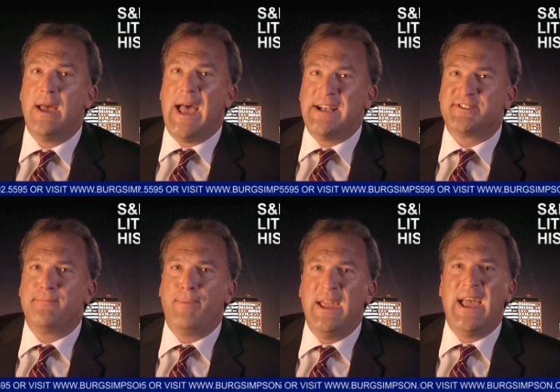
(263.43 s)

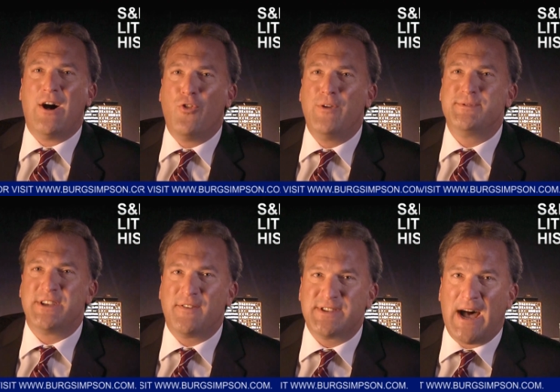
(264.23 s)
S&P held
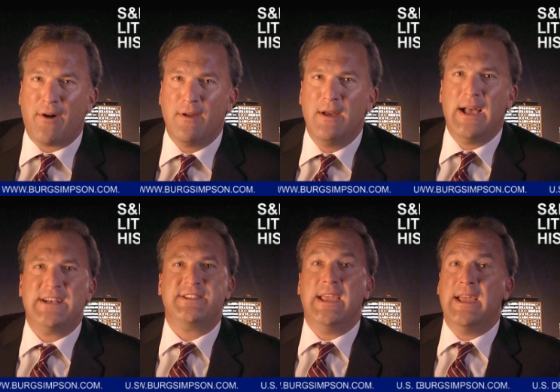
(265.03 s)
themselves out
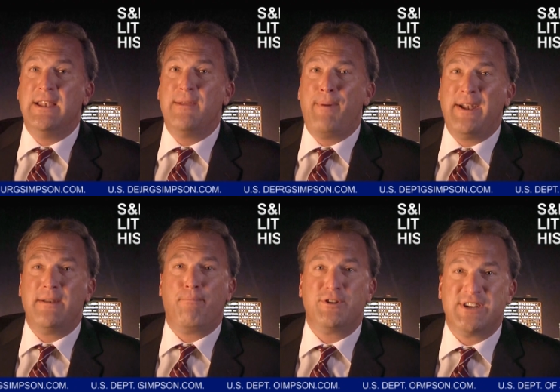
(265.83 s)
as the
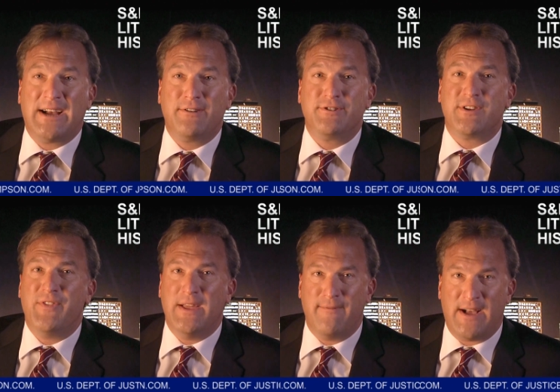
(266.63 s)
independent protectors of
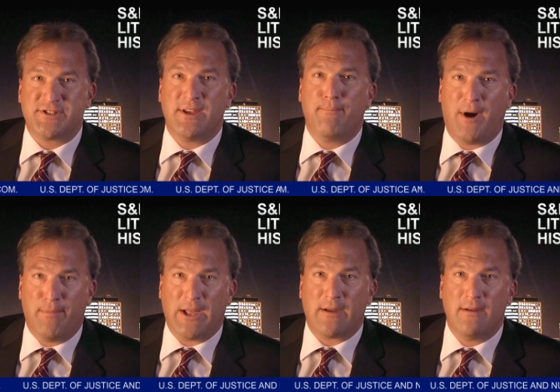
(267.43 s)
the investing
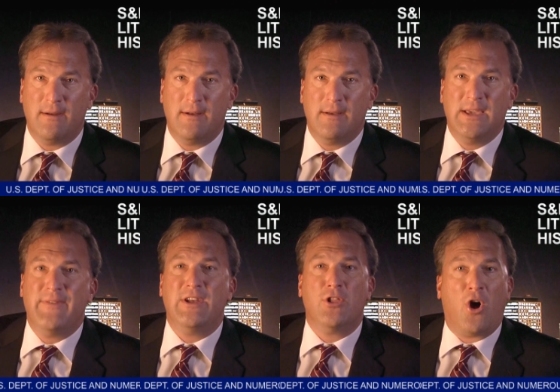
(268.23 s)
public,
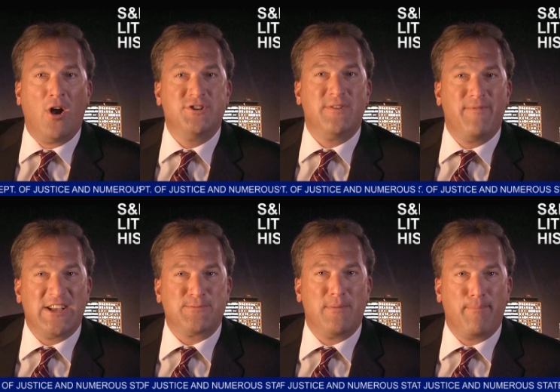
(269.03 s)
giving large
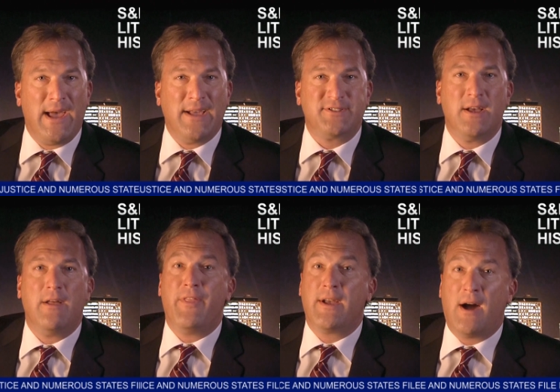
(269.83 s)
investment banks
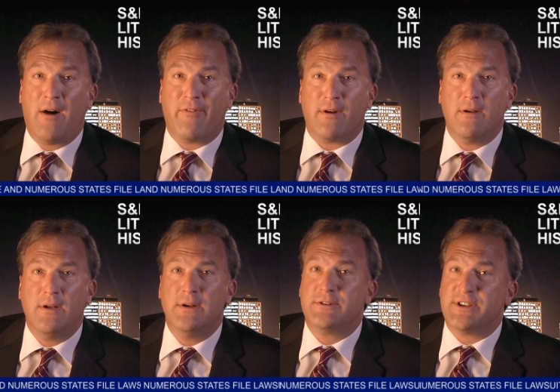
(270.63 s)
the cover
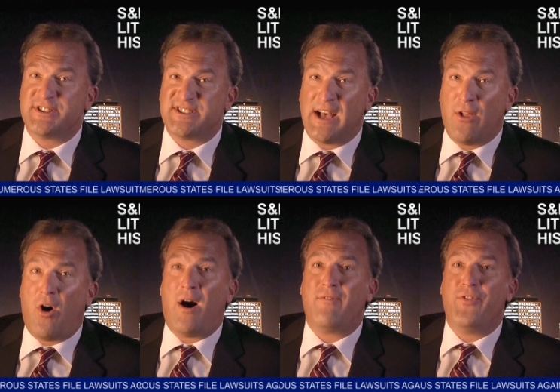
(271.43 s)
to sell
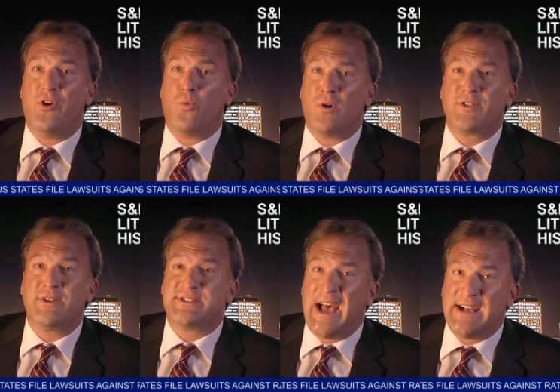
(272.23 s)
off their
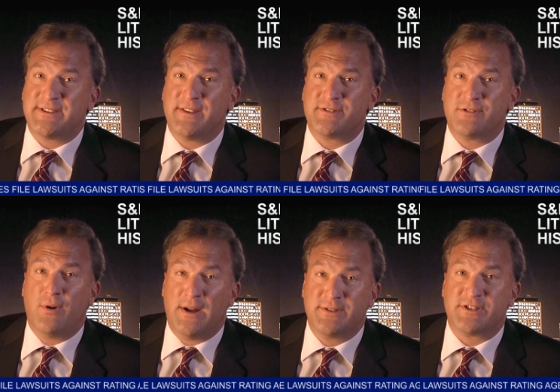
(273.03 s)
worthless assets
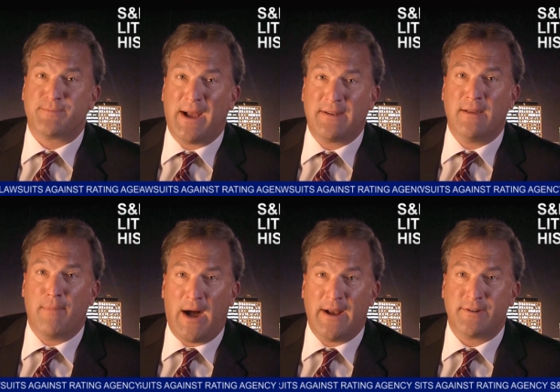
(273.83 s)
to unsuspecting
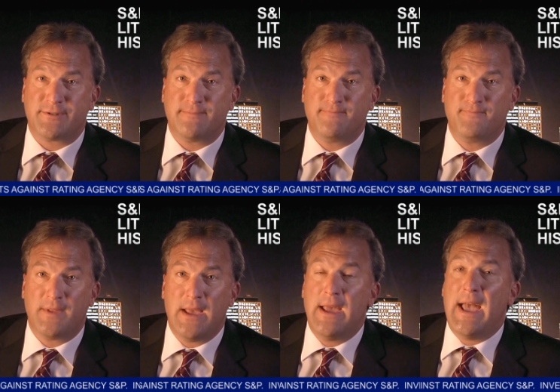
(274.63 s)
buyers.
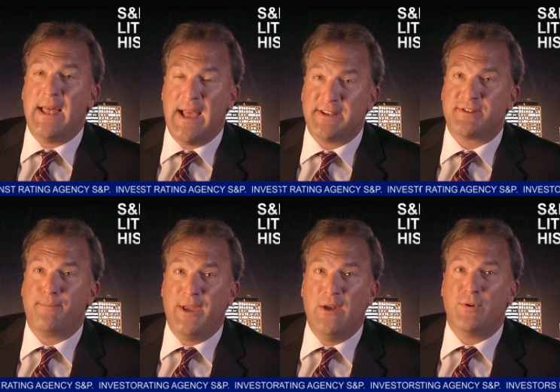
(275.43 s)
And
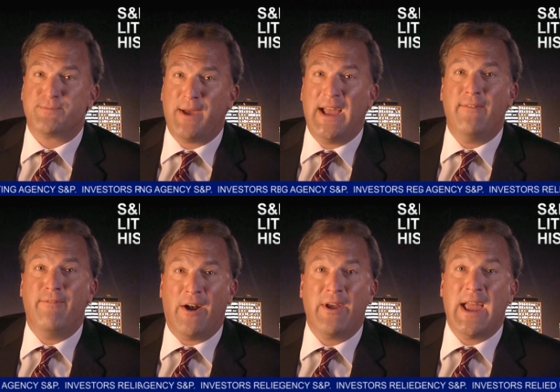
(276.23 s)
S&P was paid
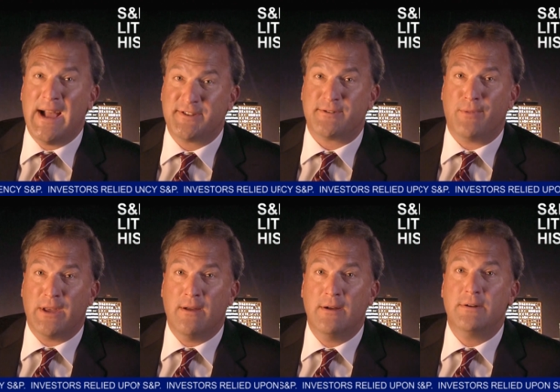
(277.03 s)
very
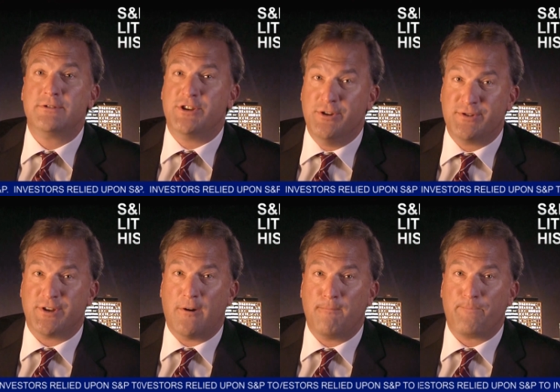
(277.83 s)
handsomely to do
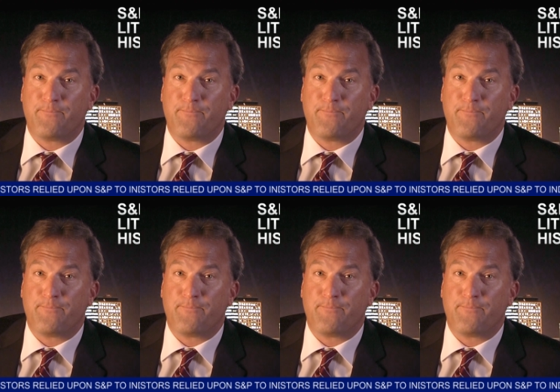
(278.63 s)
so.